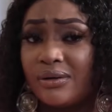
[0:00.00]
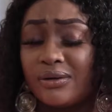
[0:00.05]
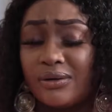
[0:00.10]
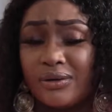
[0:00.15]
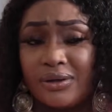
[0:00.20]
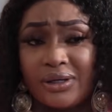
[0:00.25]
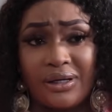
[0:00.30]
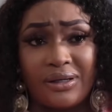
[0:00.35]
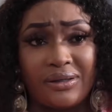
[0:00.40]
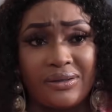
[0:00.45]

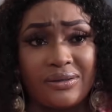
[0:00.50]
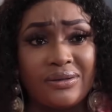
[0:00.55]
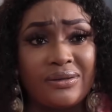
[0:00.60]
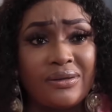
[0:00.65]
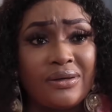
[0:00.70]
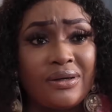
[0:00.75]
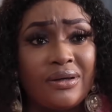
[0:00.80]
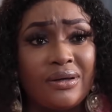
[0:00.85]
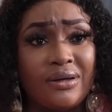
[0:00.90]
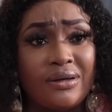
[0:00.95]
Okay.
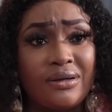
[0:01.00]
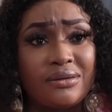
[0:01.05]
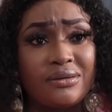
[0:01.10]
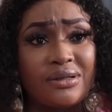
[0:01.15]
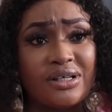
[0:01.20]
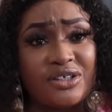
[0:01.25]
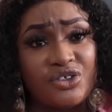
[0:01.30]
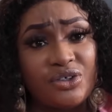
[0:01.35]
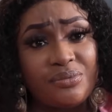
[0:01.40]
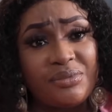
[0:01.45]

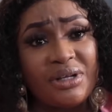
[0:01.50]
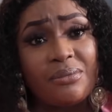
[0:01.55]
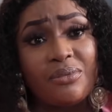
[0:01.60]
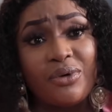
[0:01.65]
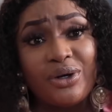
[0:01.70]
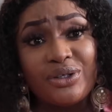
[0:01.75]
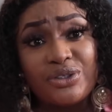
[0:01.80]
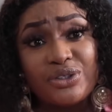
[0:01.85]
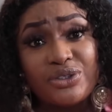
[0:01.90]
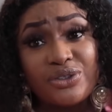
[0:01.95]
Assuming I'm
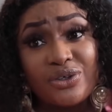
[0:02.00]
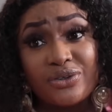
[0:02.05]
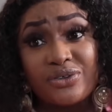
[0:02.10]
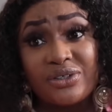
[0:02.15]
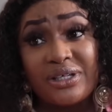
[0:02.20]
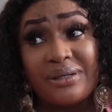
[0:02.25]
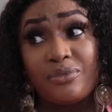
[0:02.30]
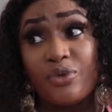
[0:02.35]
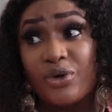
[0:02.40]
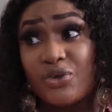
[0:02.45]
going to talk
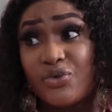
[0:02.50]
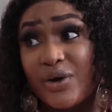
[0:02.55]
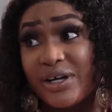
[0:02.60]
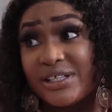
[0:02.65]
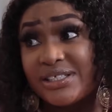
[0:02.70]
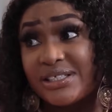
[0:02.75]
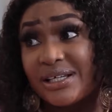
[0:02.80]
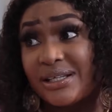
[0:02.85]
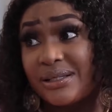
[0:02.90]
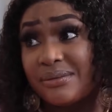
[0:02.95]
to him, what do
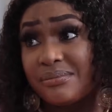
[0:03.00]
I tell